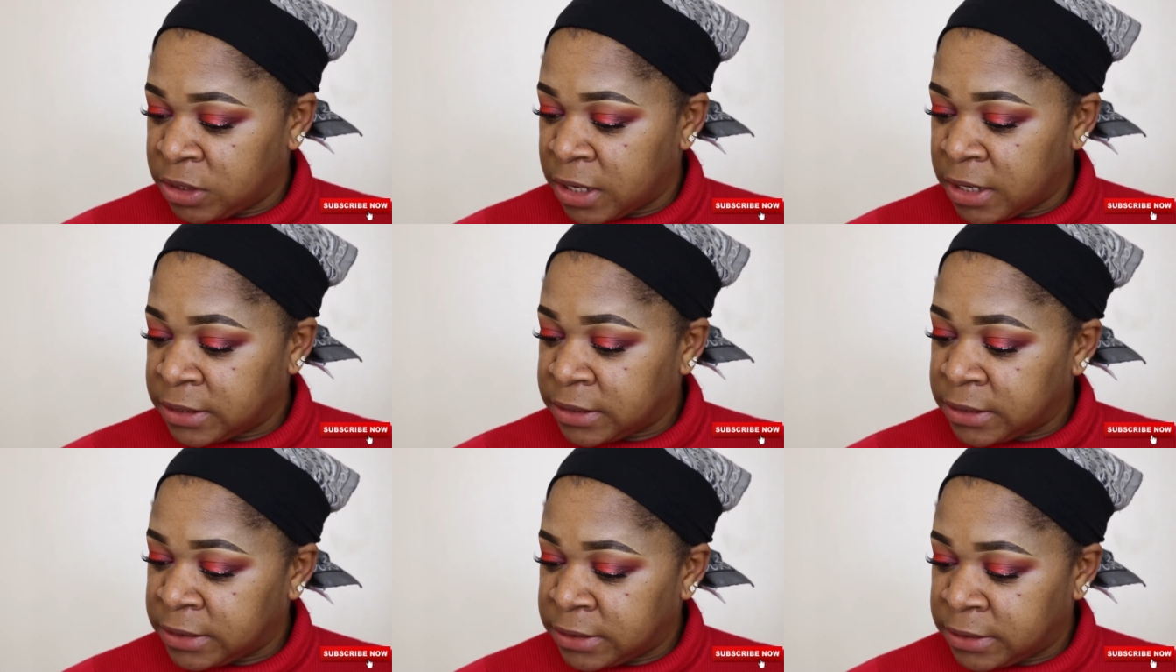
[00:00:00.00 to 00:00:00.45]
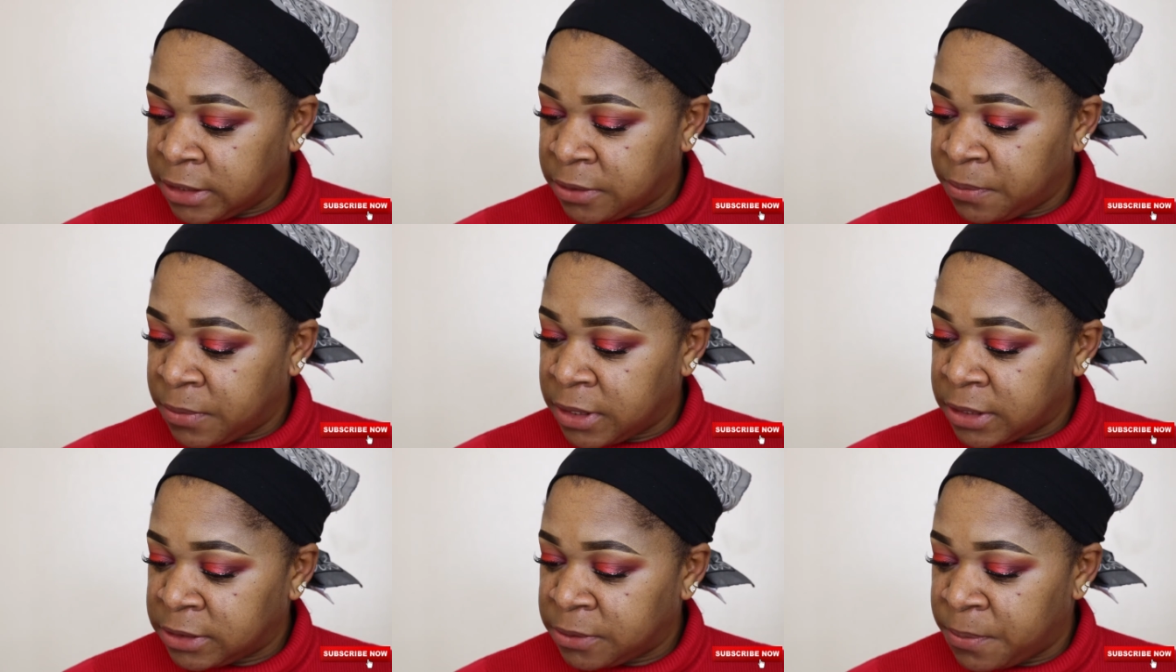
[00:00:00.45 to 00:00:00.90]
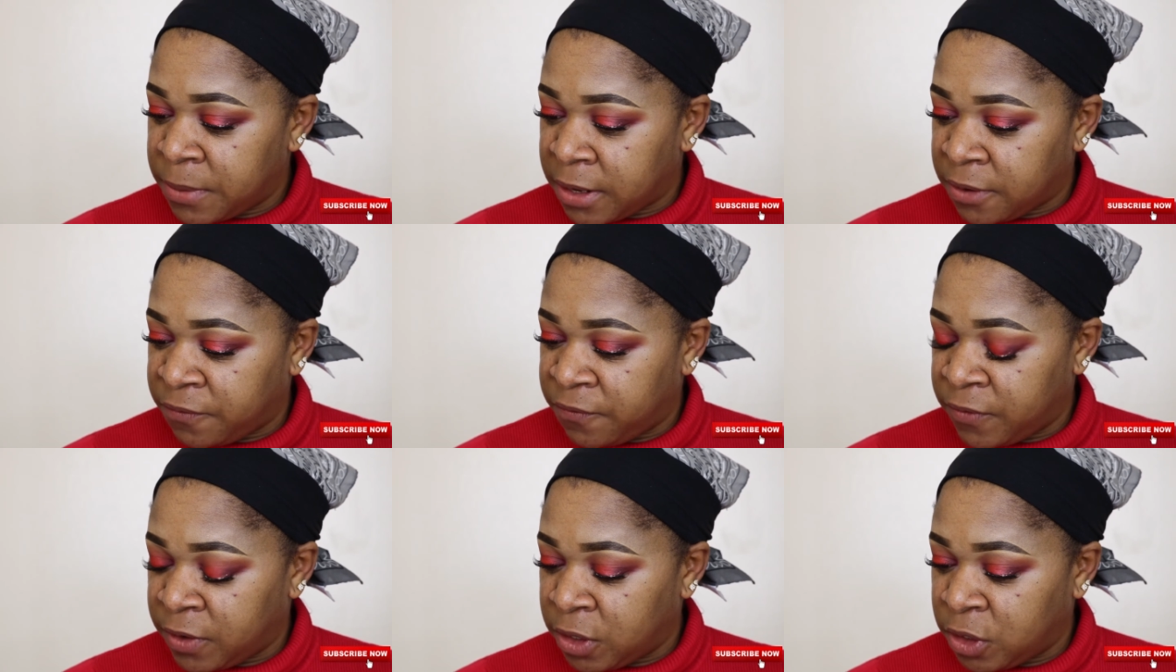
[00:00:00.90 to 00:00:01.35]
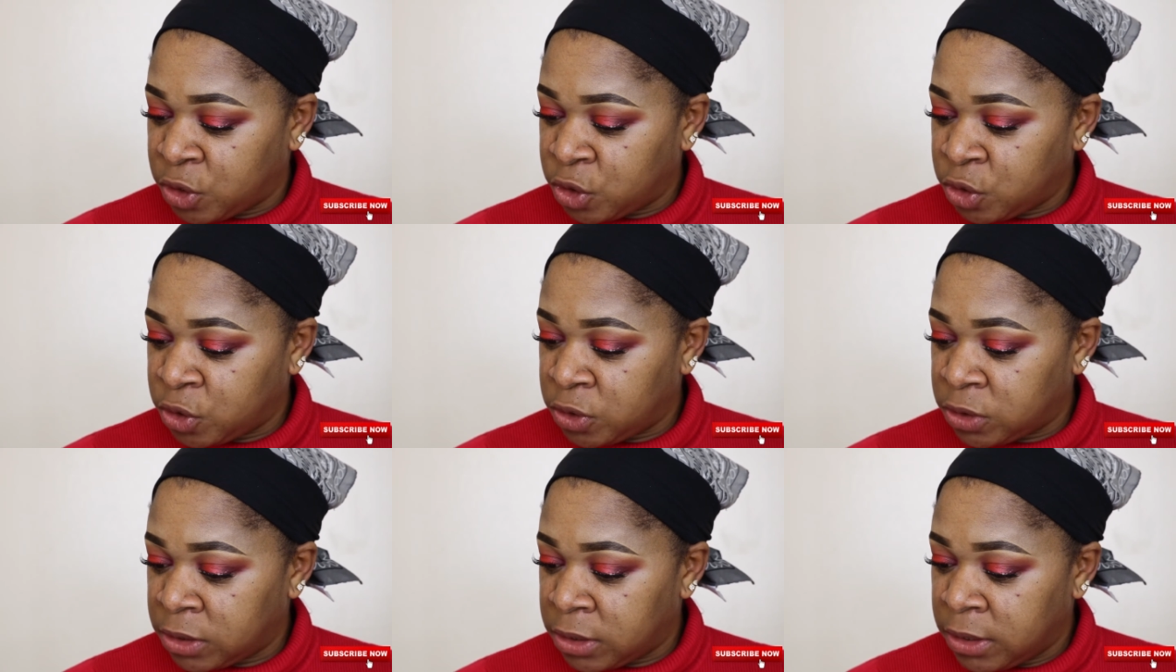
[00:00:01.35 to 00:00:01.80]
It has a seamless matte
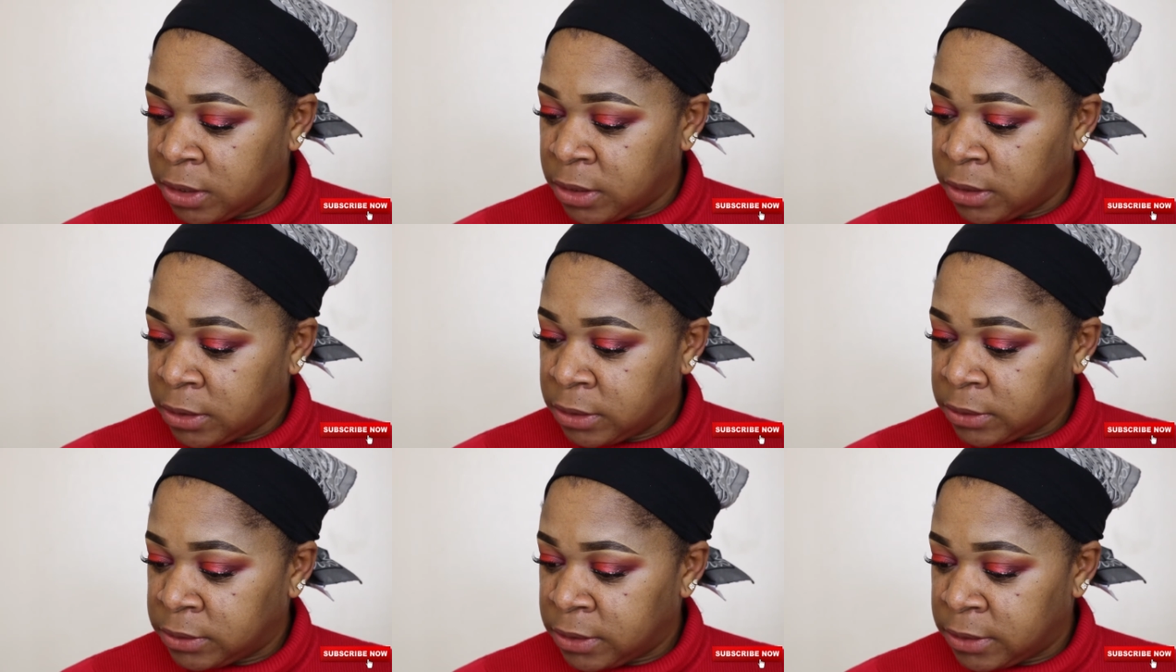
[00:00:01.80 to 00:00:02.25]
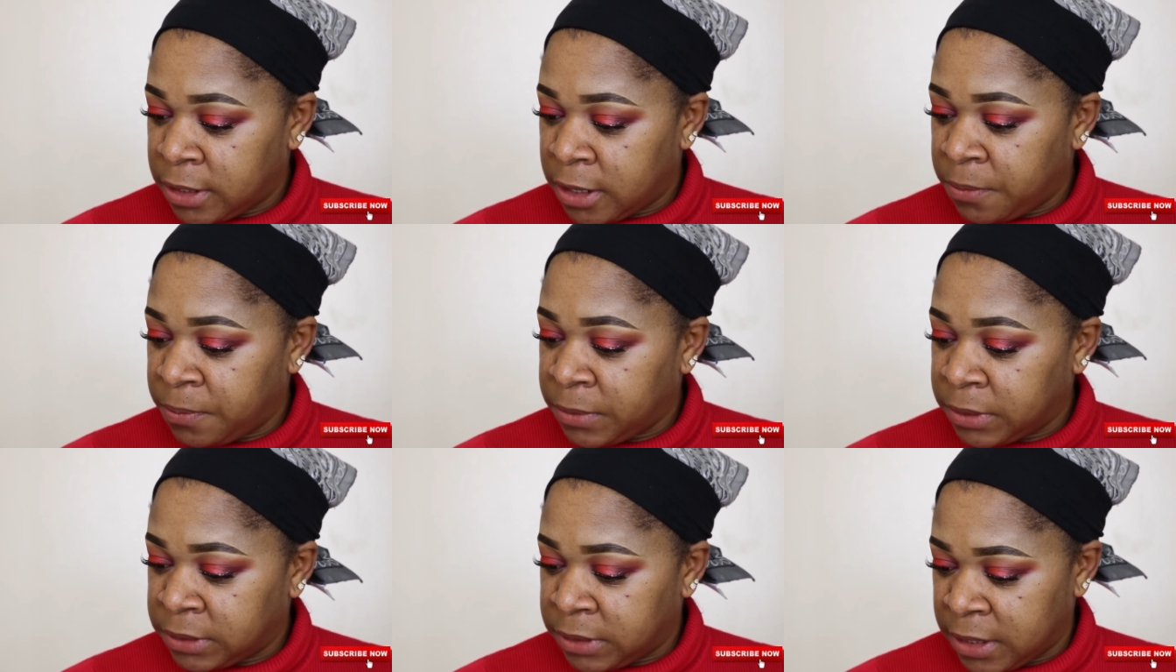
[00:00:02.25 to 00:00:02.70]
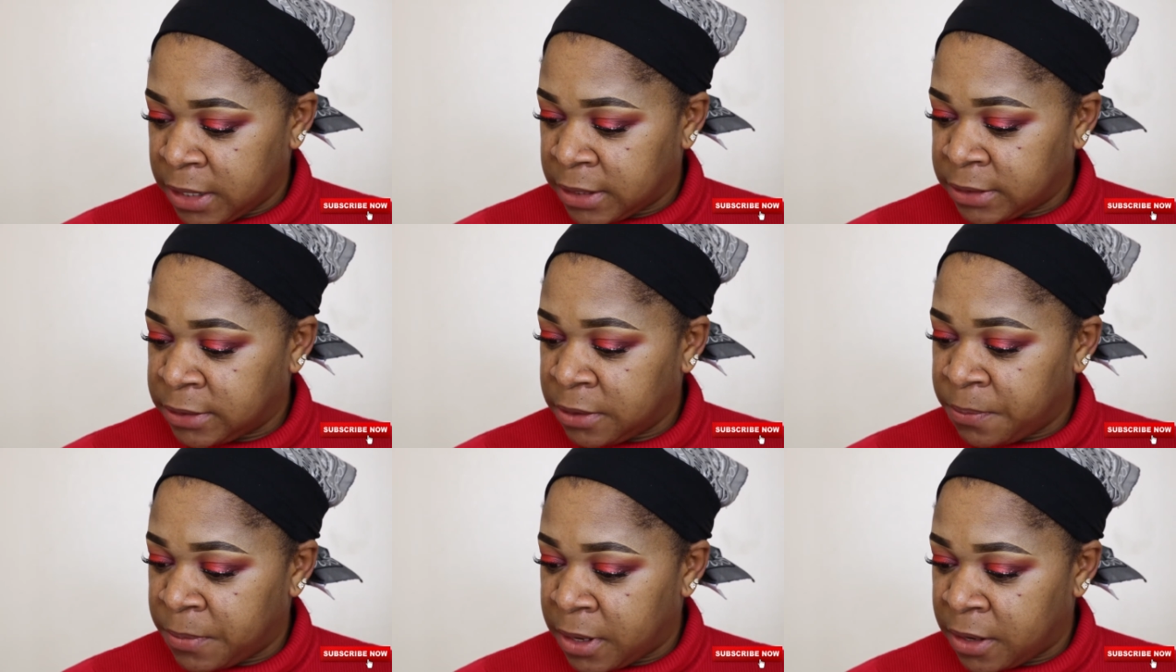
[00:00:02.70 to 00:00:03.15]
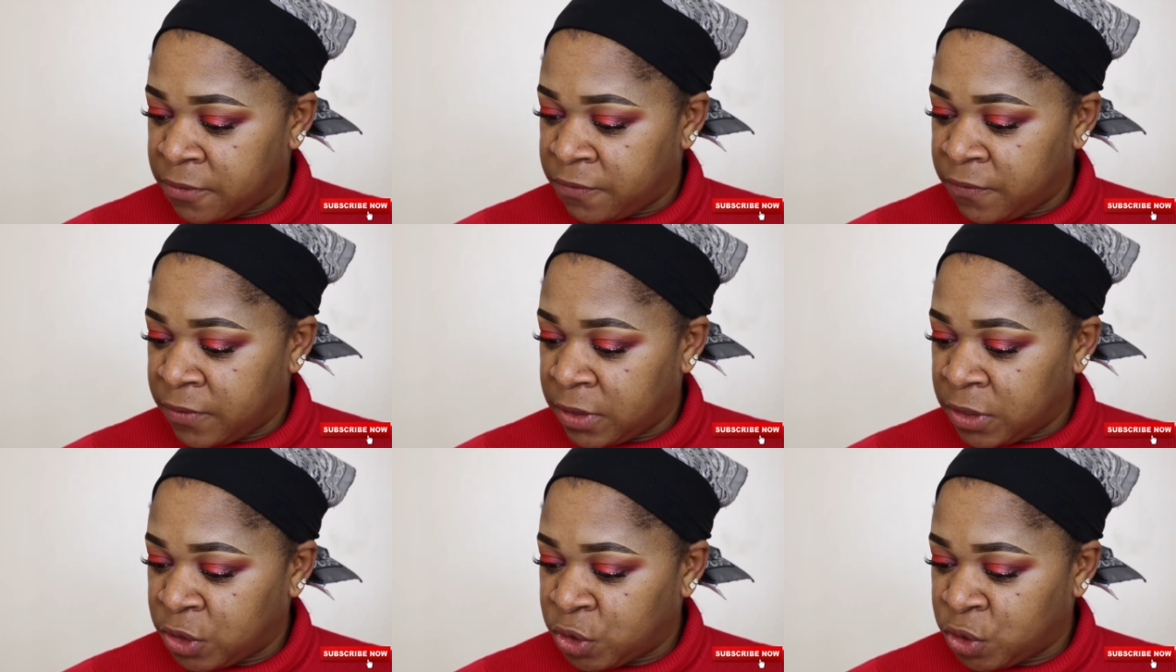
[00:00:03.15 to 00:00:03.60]
finish, so that means it has a matte
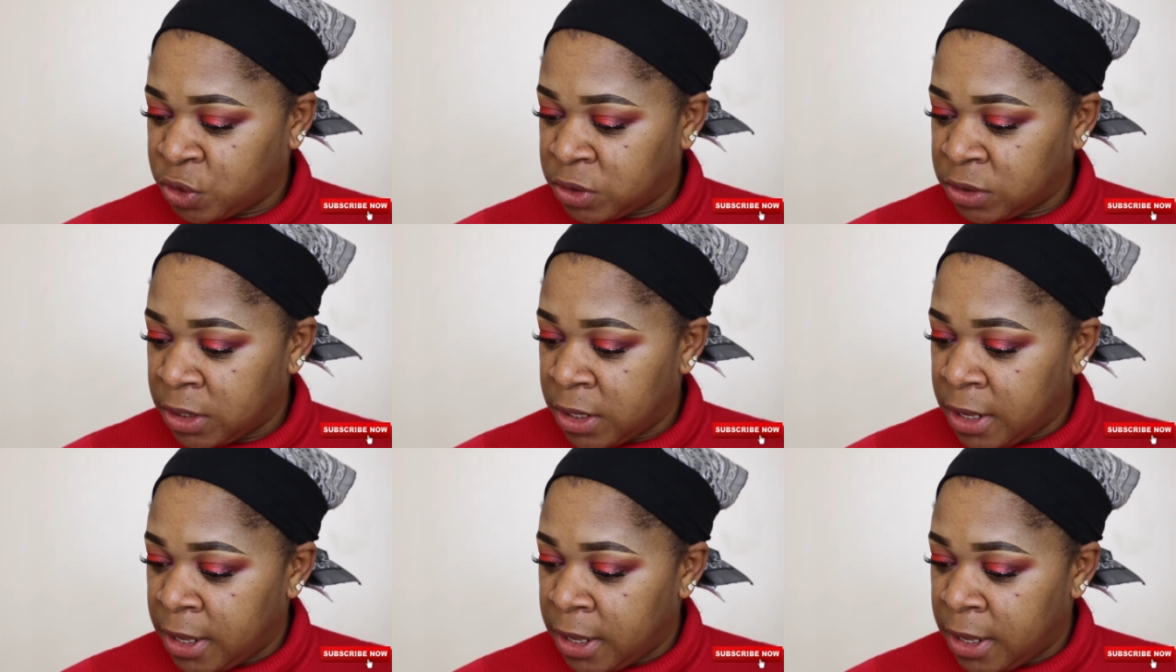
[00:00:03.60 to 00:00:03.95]
finish.